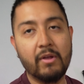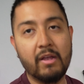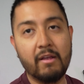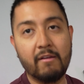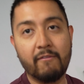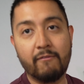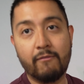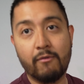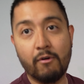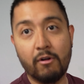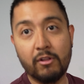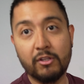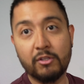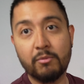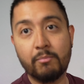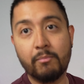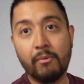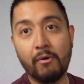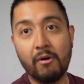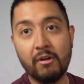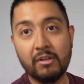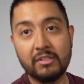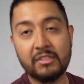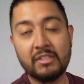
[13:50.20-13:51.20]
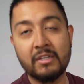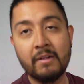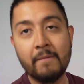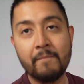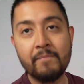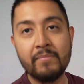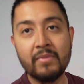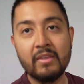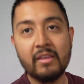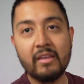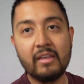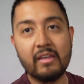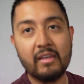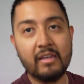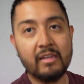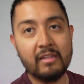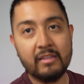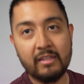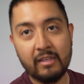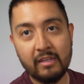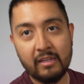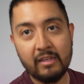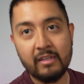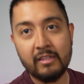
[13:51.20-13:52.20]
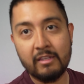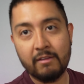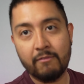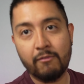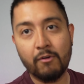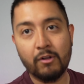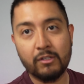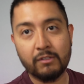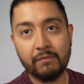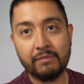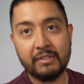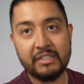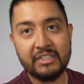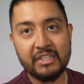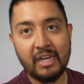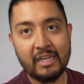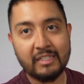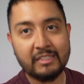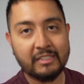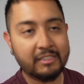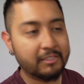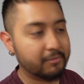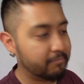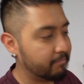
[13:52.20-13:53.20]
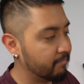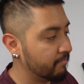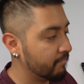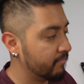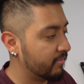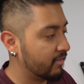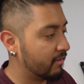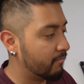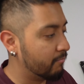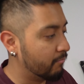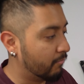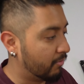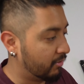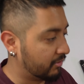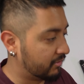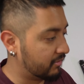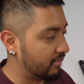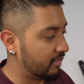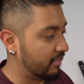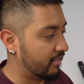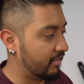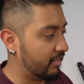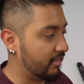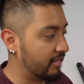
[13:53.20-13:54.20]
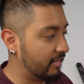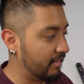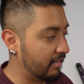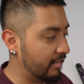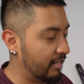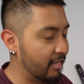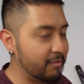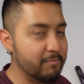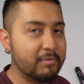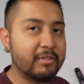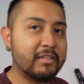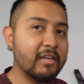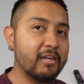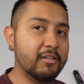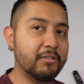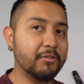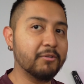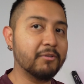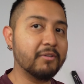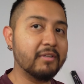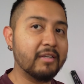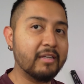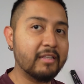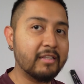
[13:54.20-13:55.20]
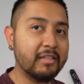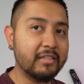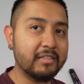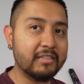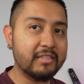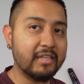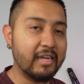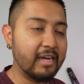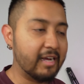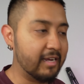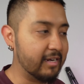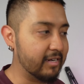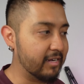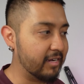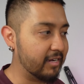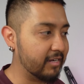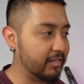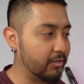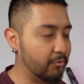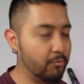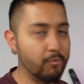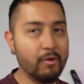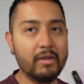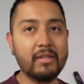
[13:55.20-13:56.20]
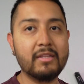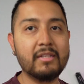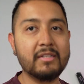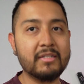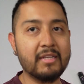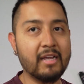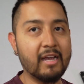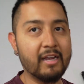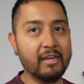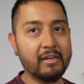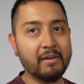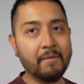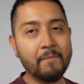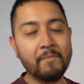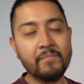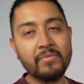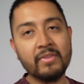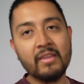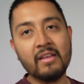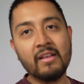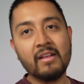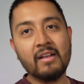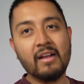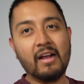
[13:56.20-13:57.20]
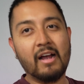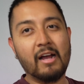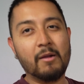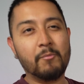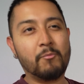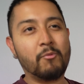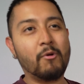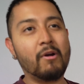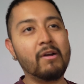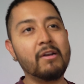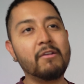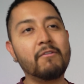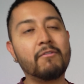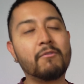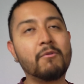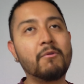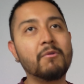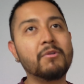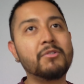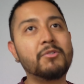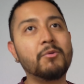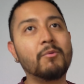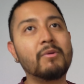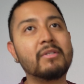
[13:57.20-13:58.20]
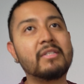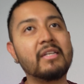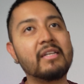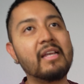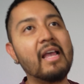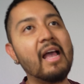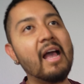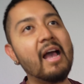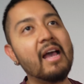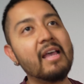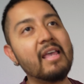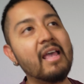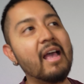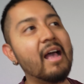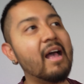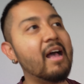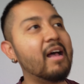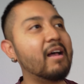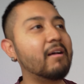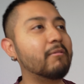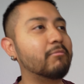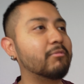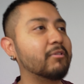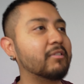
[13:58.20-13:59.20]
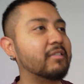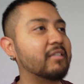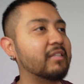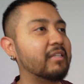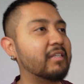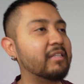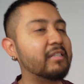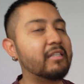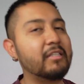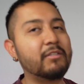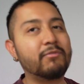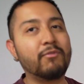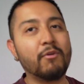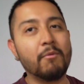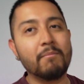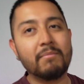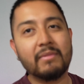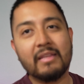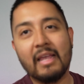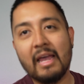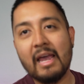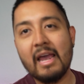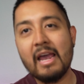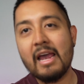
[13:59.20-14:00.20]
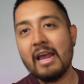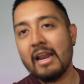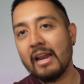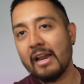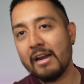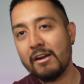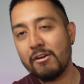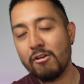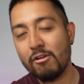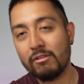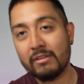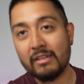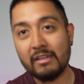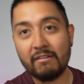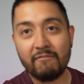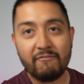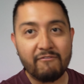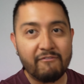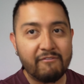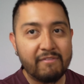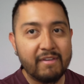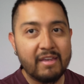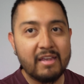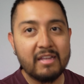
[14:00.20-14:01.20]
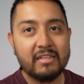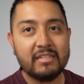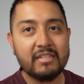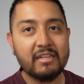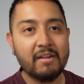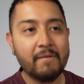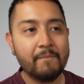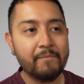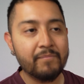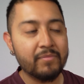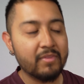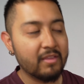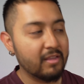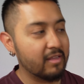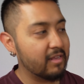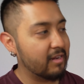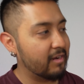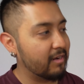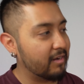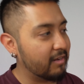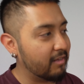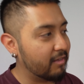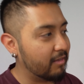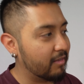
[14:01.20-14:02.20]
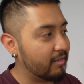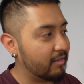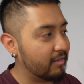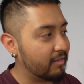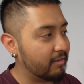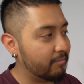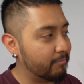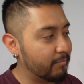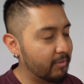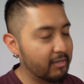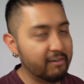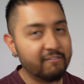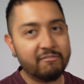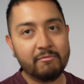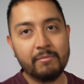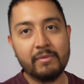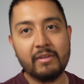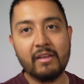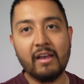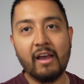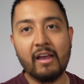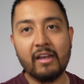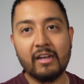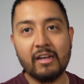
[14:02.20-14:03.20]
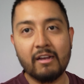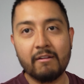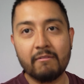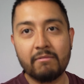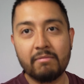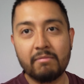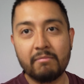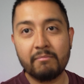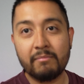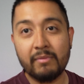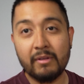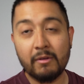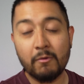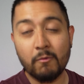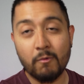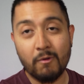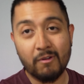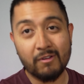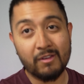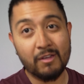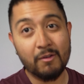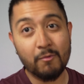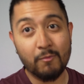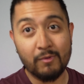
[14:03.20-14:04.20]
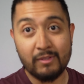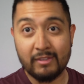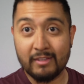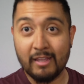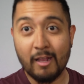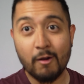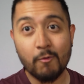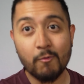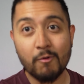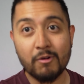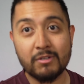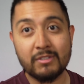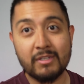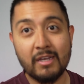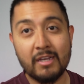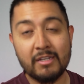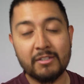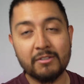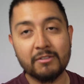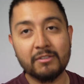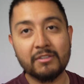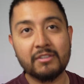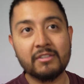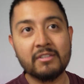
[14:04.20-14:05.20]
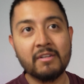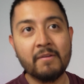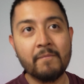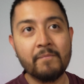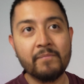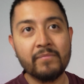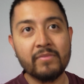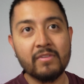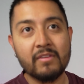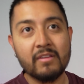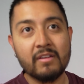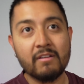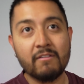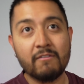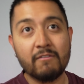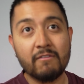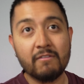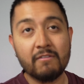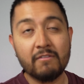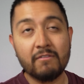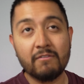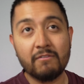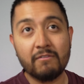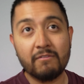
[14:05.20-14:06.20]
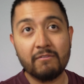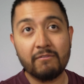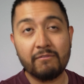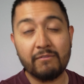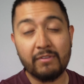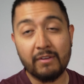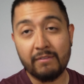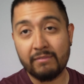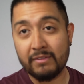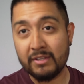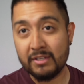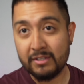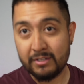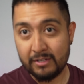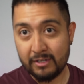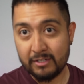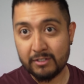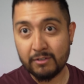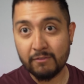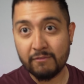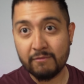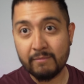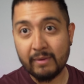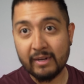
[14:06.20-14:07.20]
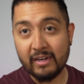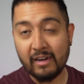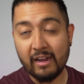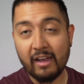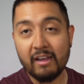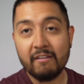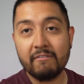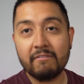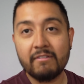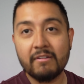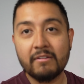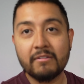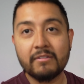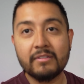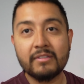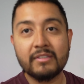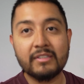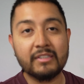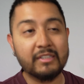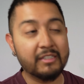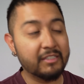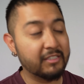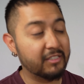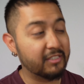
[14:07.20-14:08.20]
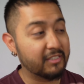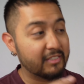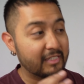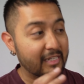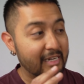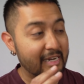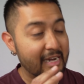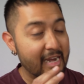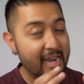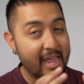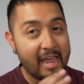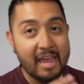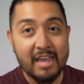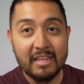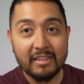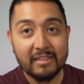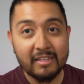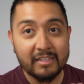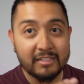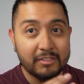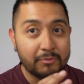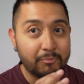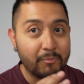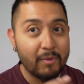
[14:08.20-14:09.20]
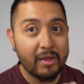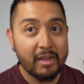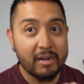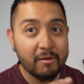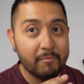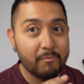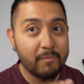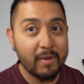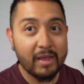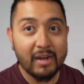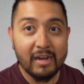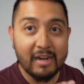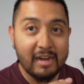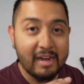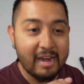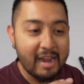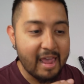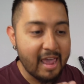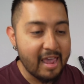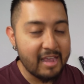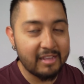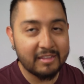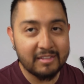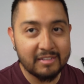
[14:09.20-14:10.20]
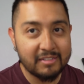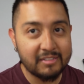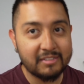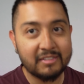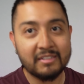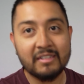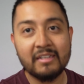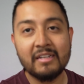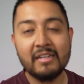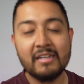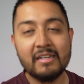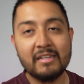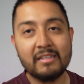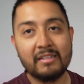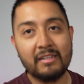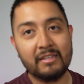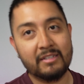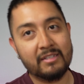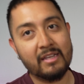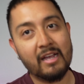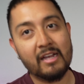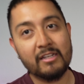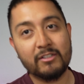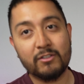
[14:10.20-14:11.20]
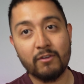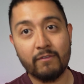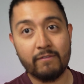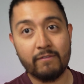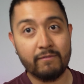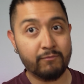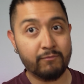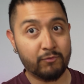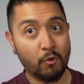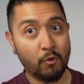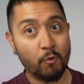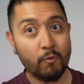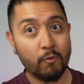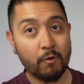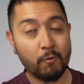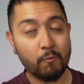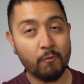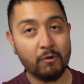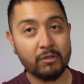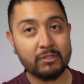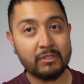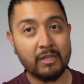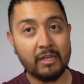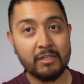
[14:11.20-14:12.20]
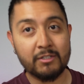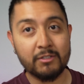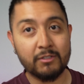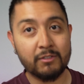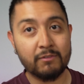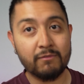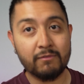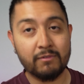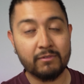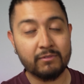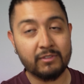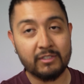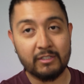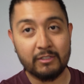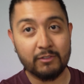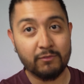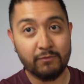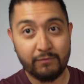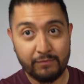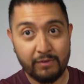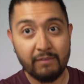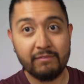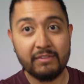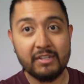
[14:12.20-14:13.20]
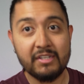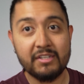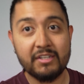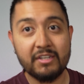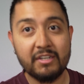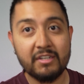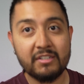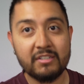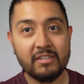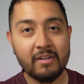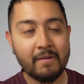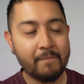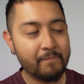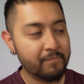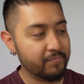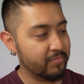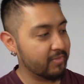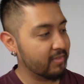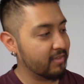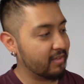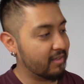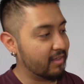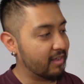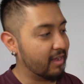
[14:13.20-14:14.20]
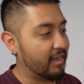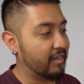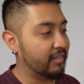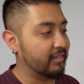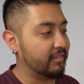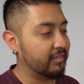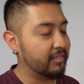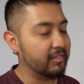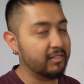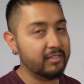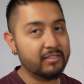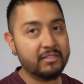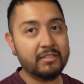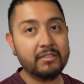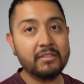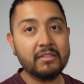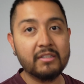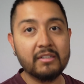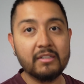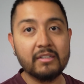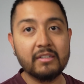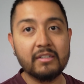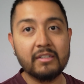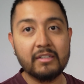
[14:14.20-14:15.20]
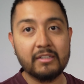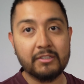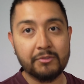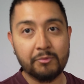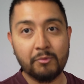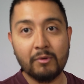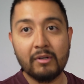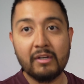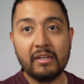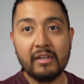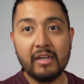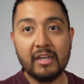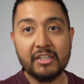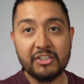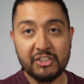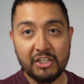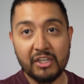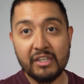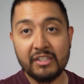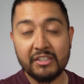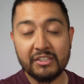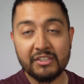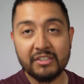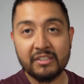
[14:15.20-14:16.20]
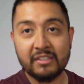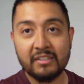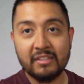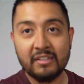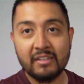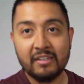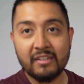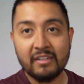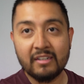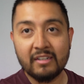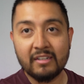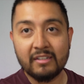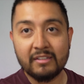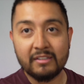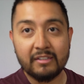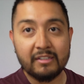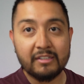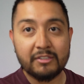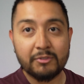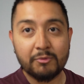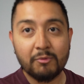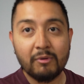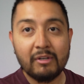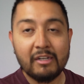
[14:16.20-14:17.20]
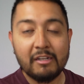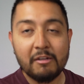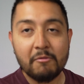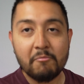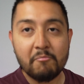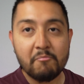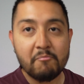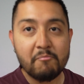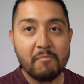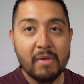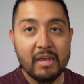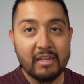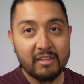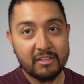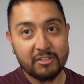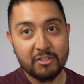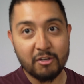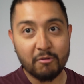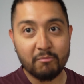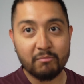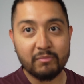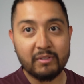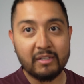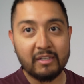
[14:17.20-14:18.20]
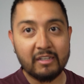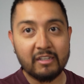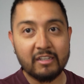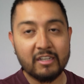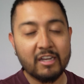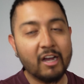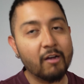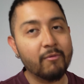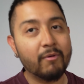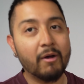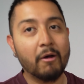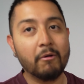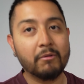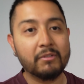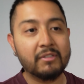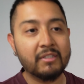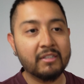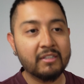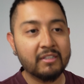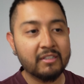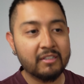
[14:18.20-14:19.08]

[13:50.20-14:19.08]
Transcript: front ports in the front of the chassis. But let me tell you, it is a great design. And probably, of course, you will say, yeah, but it is from Dell and nothing fits. Believe me, I have been working with Dell Workstations 15 years of my life, since the latest, very latest designs of tower workstations since 15 years. And this is really a change. This really made something about